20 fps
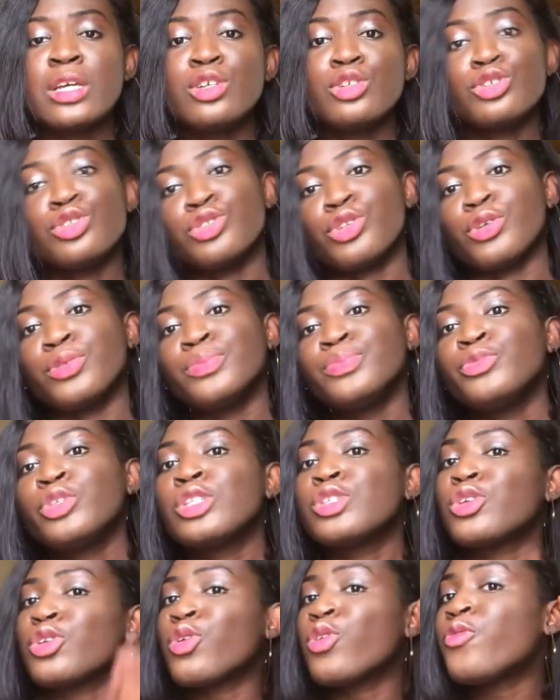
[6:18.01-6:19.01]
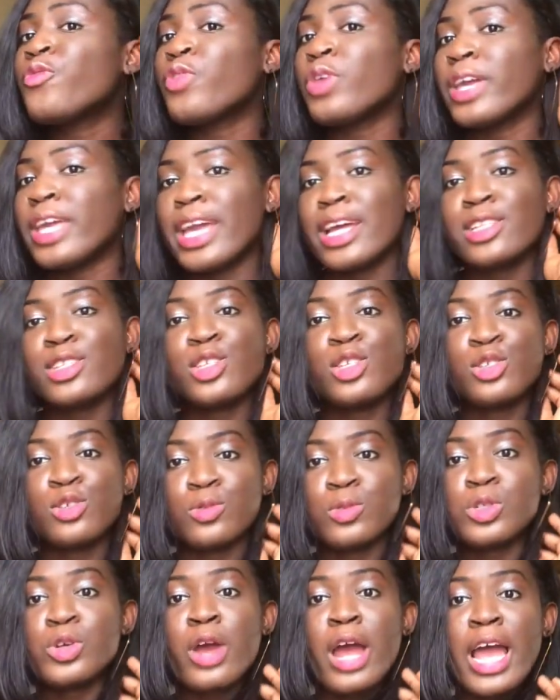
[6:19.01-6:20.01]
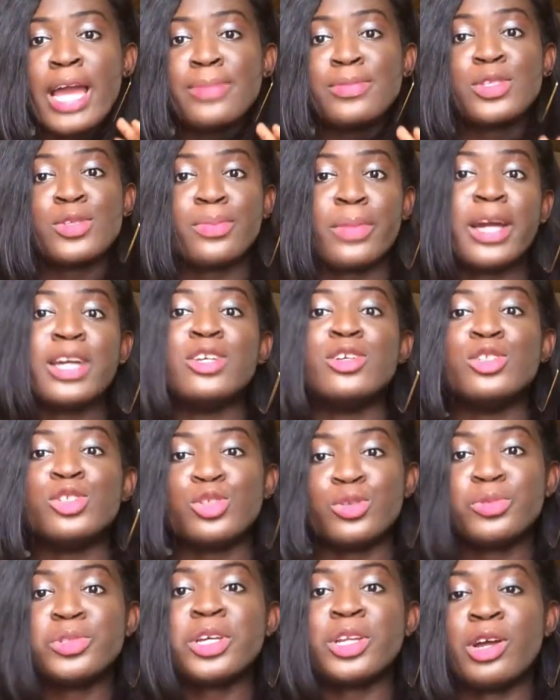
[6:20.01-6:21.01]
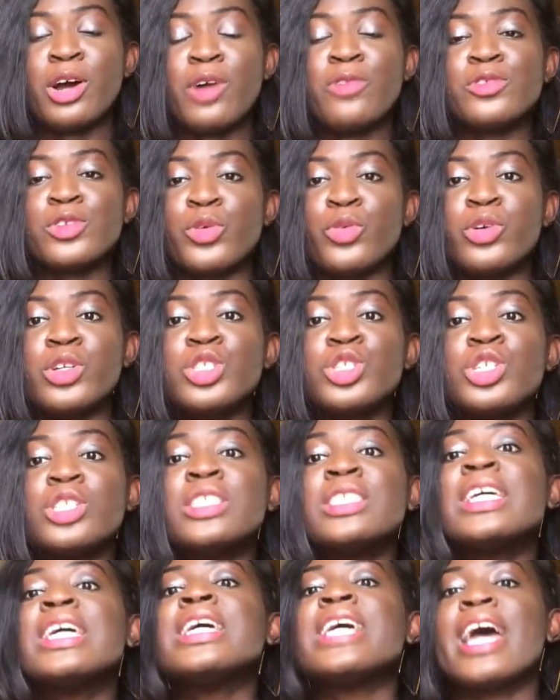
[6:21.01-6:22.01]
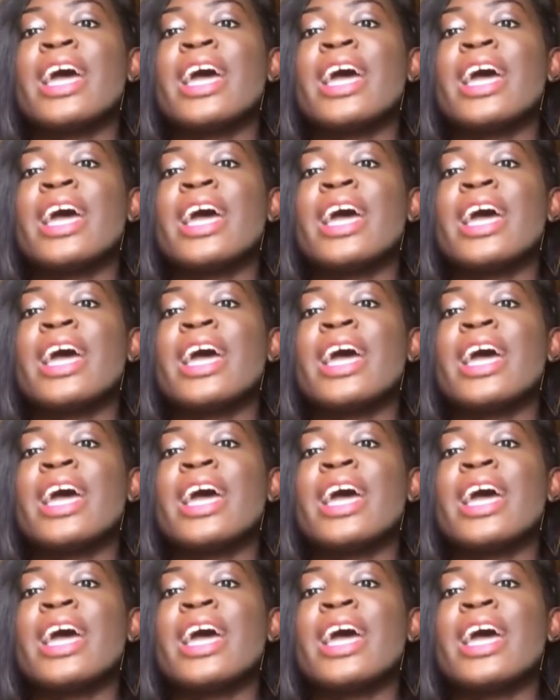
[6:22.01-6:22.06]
Sure. So don't forget to subscribe to my YouTube channel after watching,